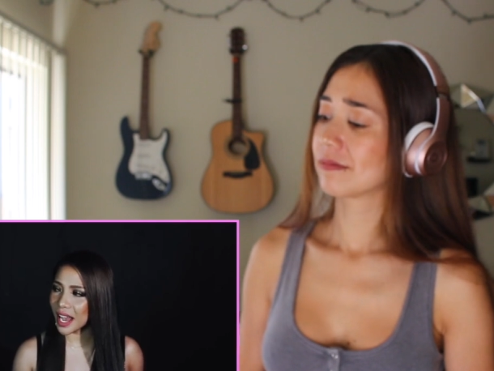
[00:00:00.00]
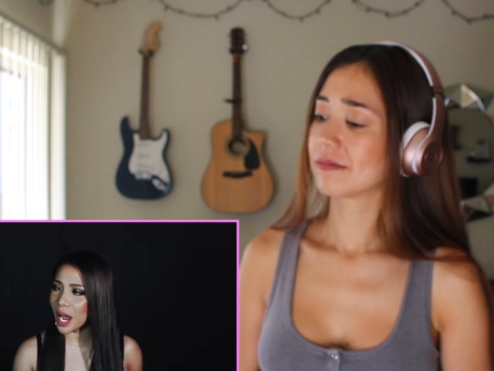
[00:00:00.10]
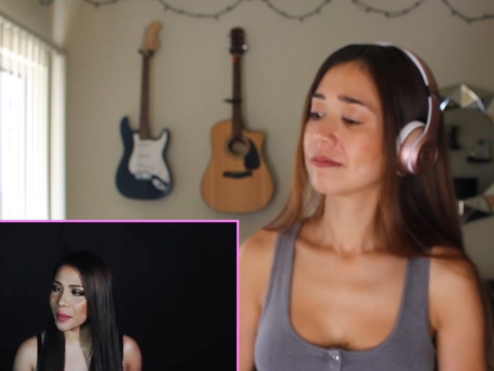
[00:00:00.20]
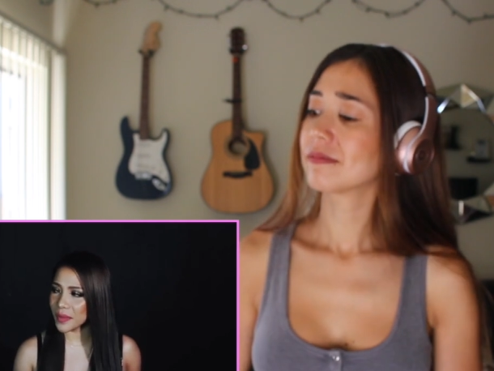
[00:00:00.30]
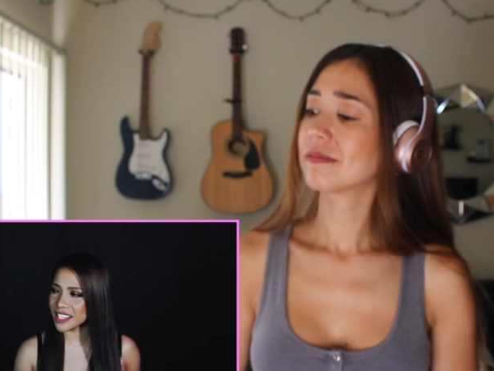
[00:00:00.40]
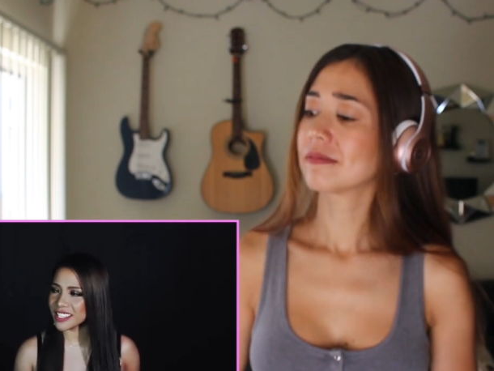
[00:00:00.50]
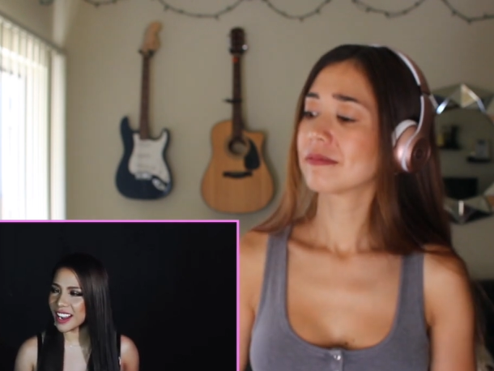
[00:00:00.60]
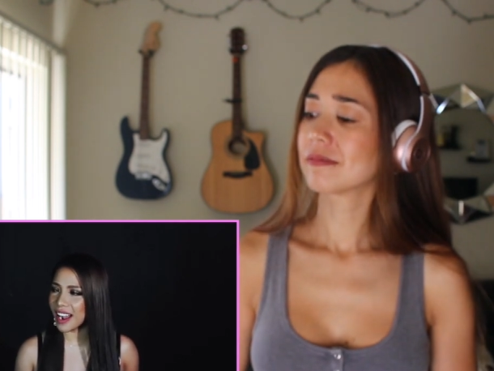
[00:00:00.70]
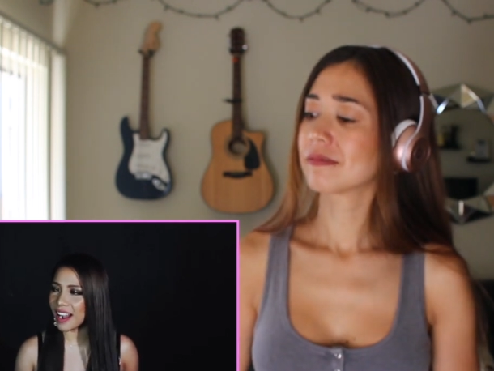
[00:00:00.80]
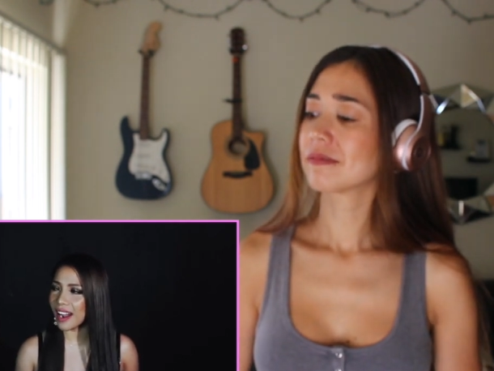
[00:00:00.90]
Speaker 1: time has
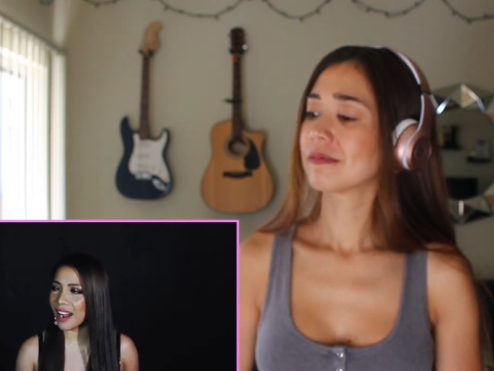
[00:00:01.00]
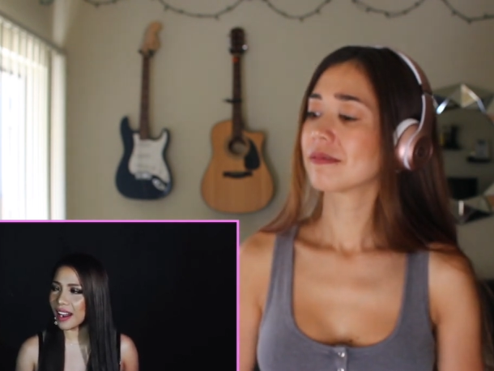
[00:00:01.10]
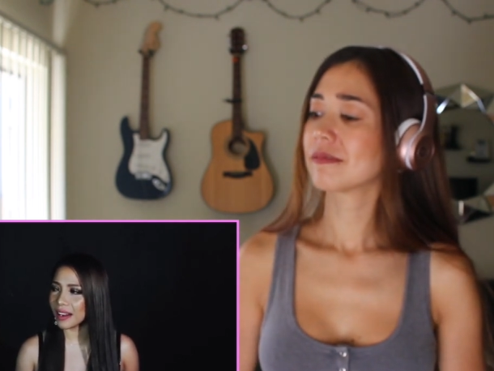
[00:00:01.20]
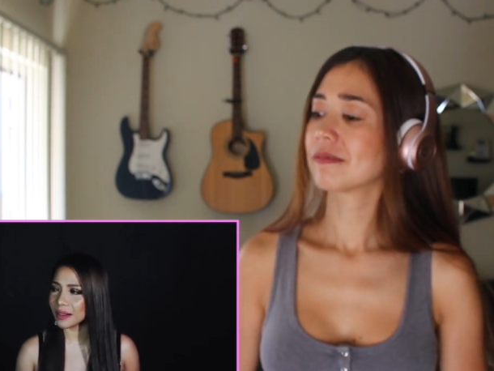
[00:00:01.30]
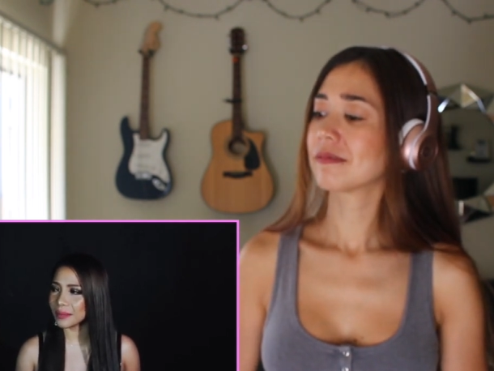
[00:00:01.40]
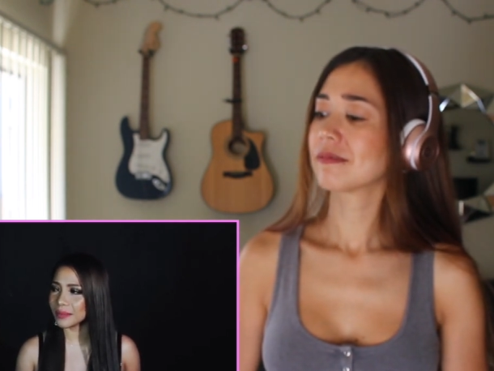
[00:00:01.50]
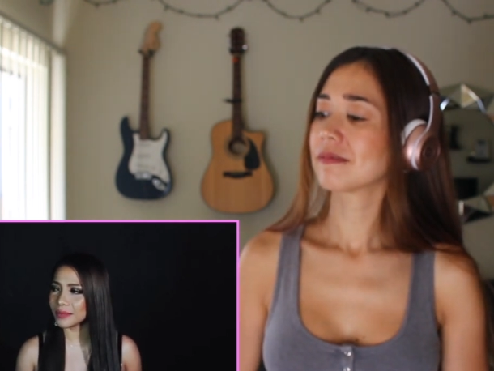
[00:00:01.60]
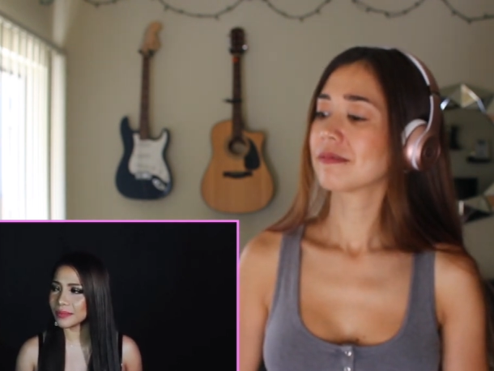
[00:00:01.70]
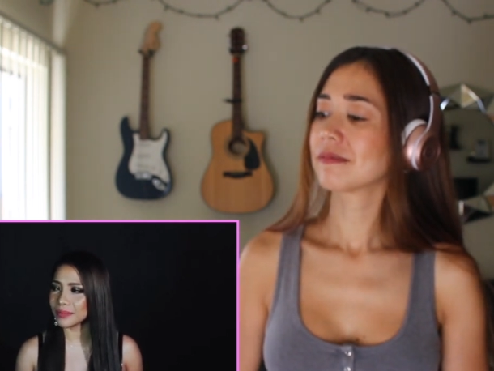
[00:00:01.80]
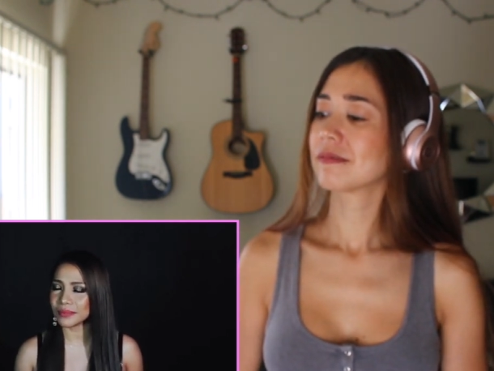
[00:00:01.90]
come.
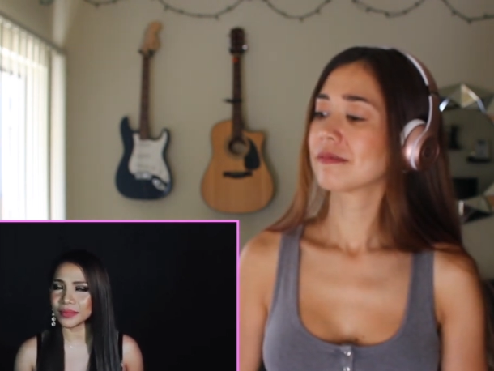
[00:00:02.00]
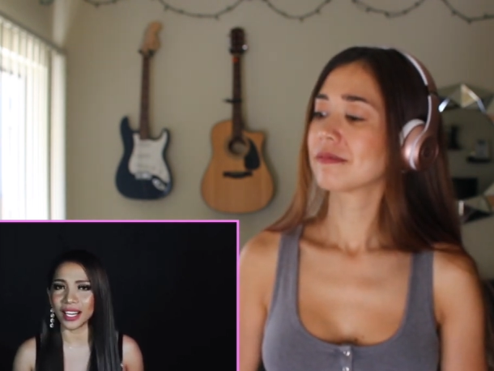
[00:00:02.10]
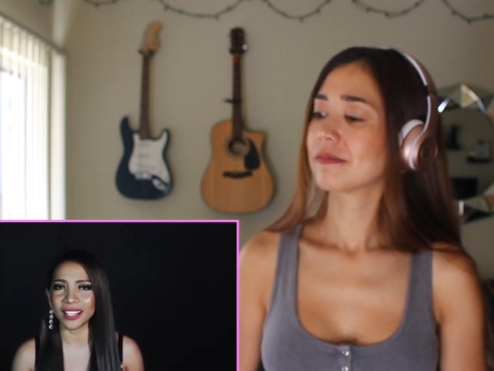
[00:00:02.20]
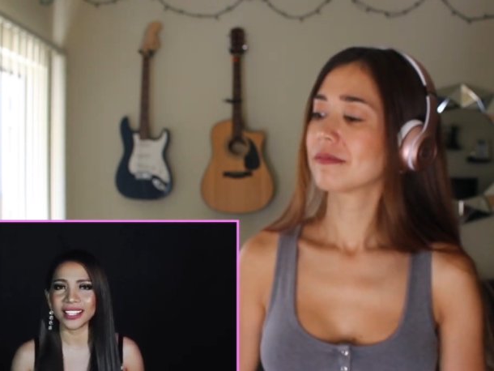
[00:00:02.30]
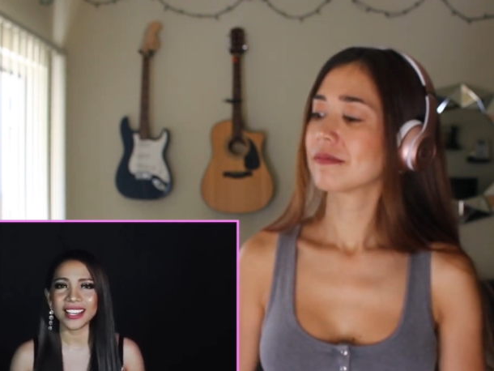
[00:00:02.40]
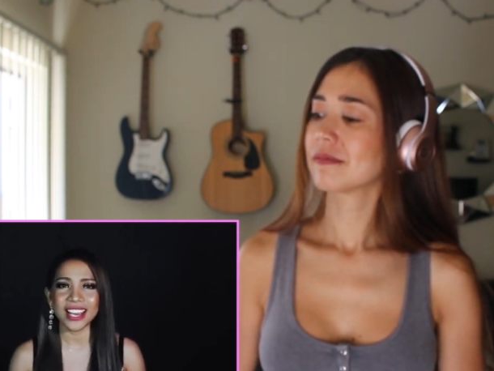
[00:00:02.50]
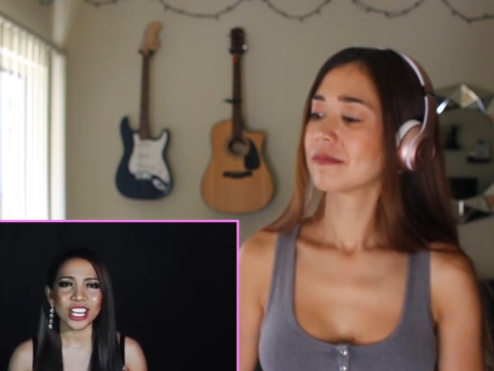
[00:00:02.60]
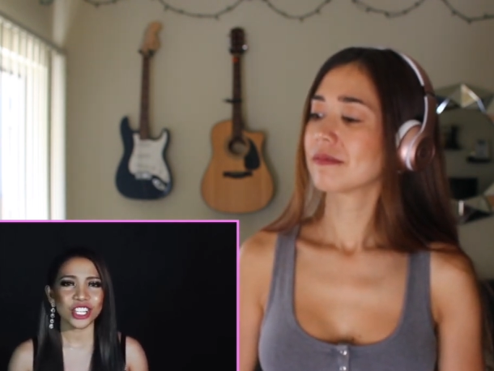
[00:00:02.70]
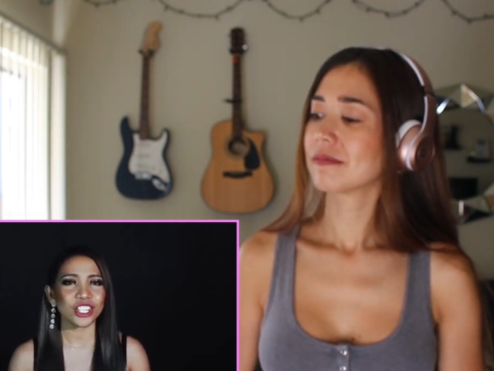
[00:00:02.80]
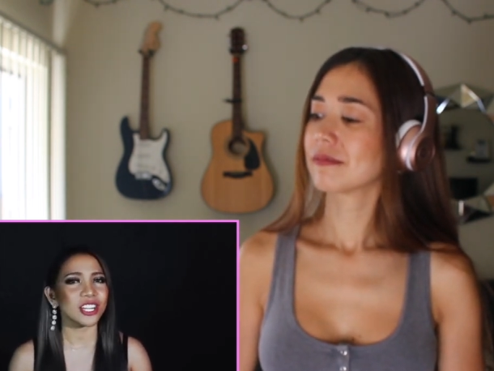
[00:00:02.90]

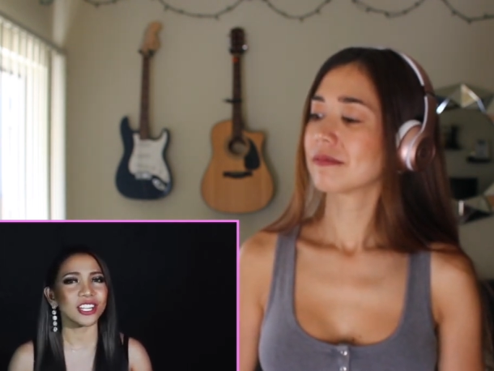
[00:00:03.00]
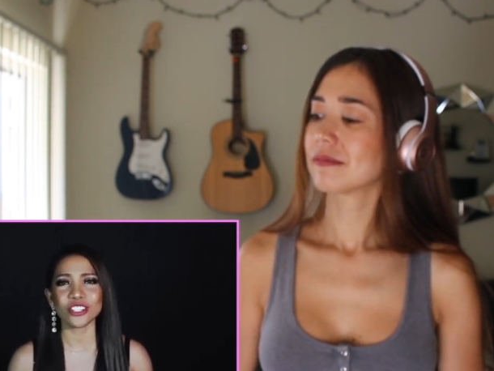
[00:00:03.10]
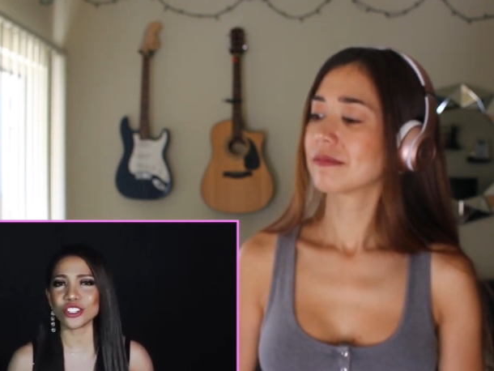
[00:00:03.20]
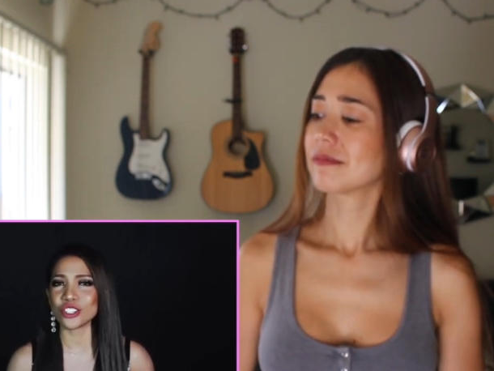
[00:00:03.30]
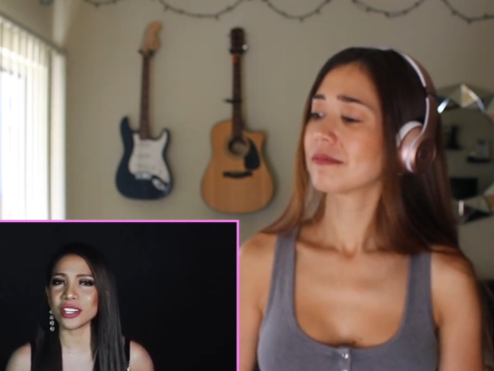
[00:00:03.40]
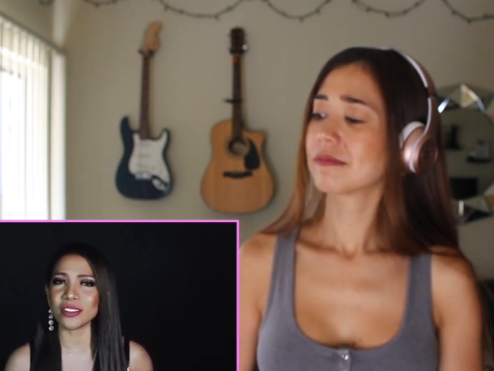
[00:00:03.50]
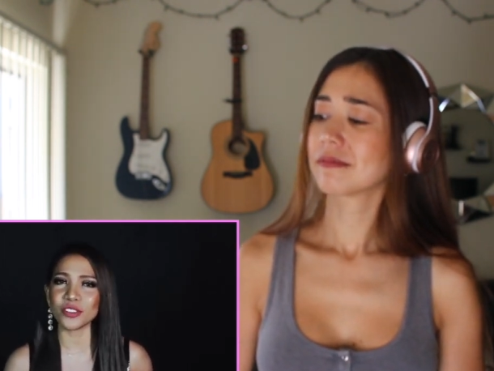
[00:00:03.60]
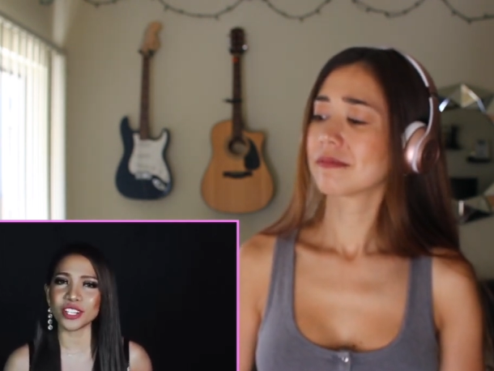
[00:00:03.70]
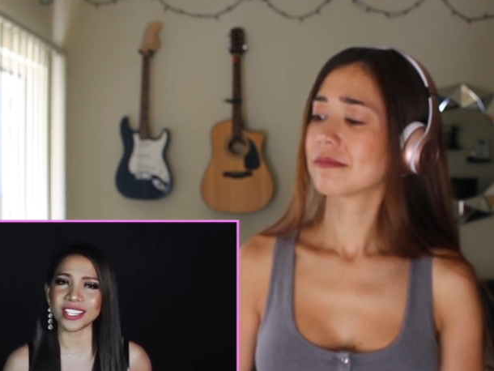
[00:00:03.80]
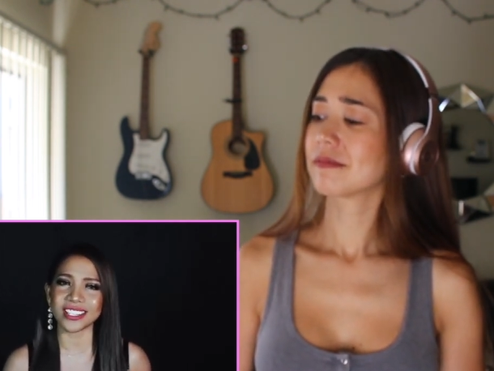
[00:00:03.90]
Send
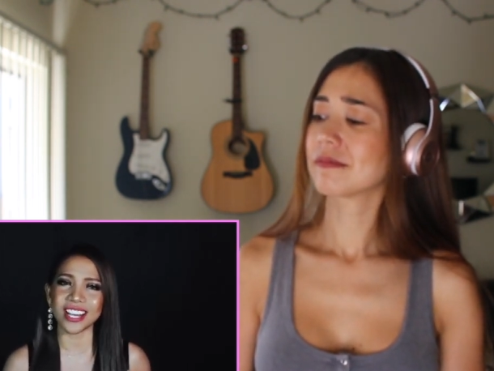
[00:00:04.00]
shivers